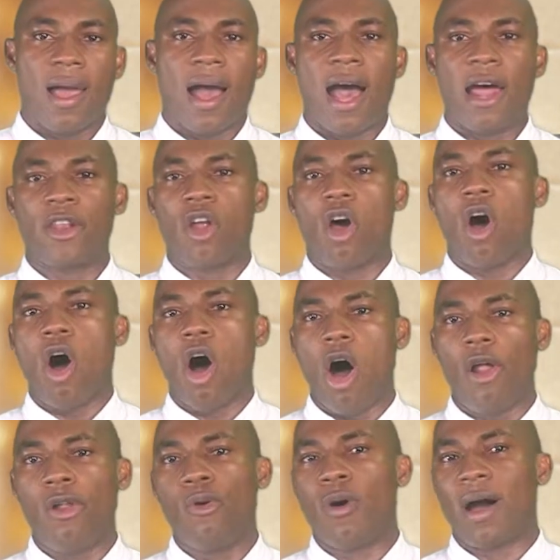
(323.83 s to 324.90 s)
and
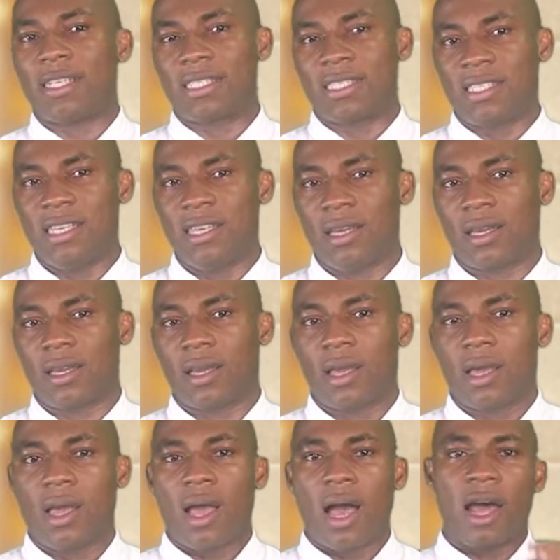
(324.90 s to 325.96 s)
all who are sick
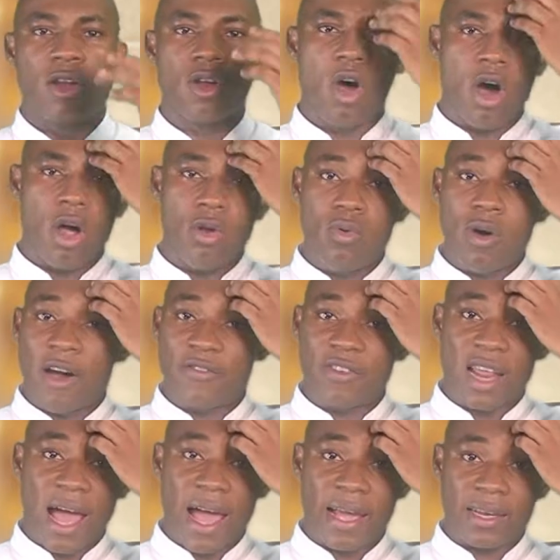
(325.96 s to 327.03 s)
and all who have
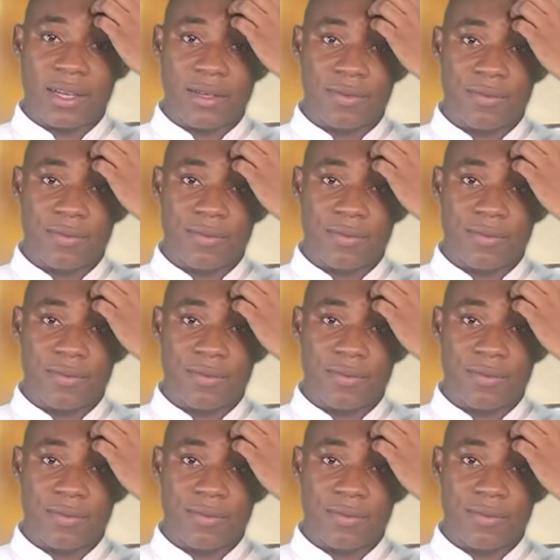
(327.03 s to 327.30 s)
died.